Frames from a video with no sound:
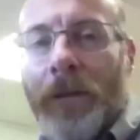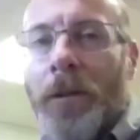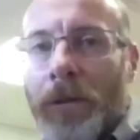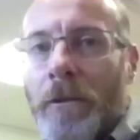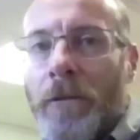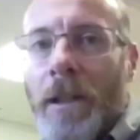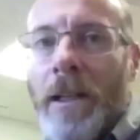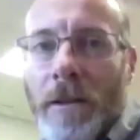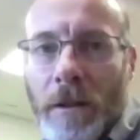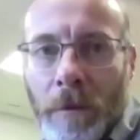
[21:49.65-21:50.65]
those are
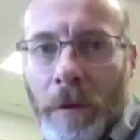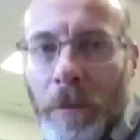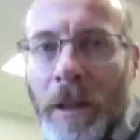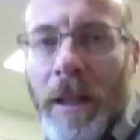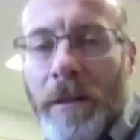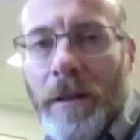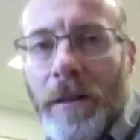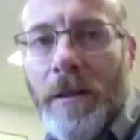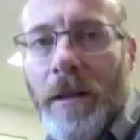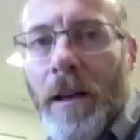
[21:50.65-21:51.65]
reasonable
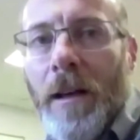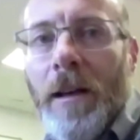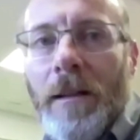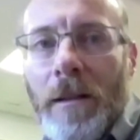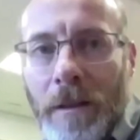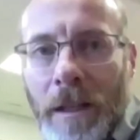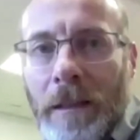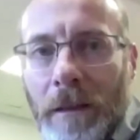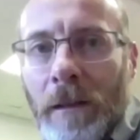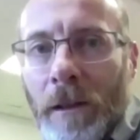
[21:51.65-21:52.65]
places to
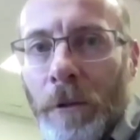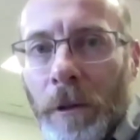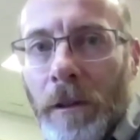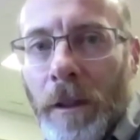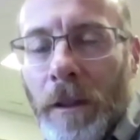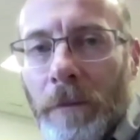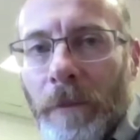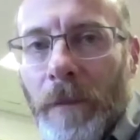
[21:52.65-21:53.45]
set the low alert.